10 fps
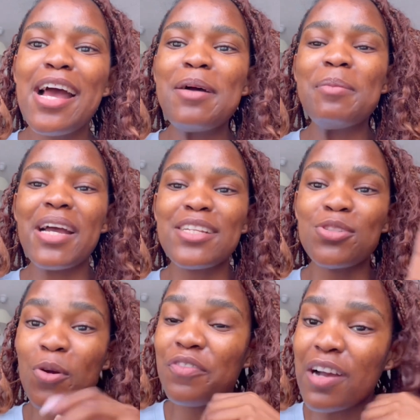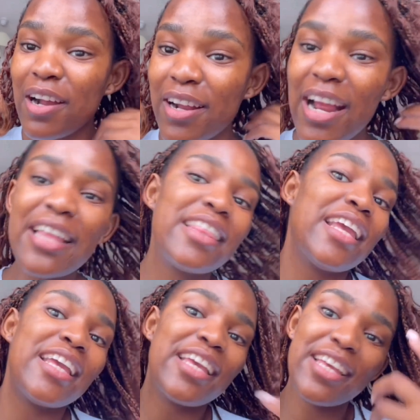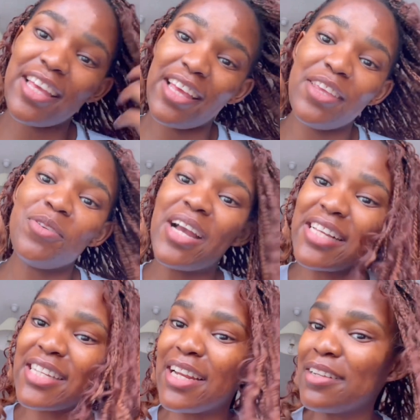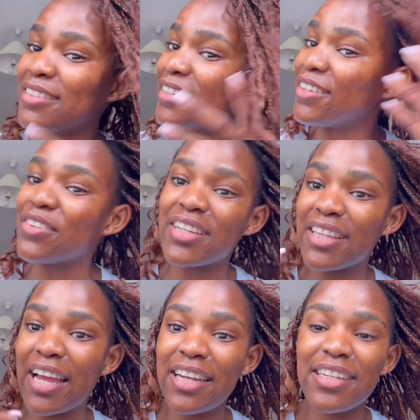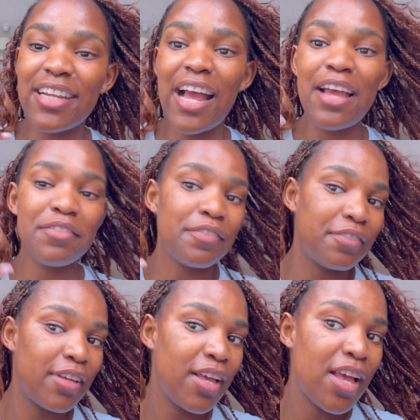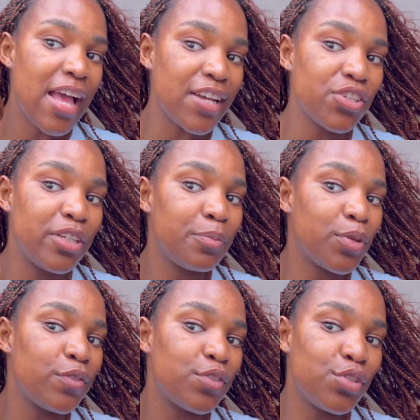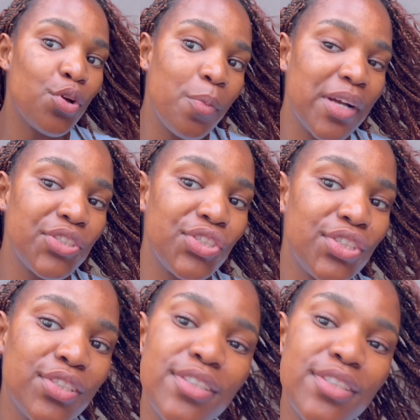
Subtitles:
But so far, I think you guys can agree that I've actually improved so much.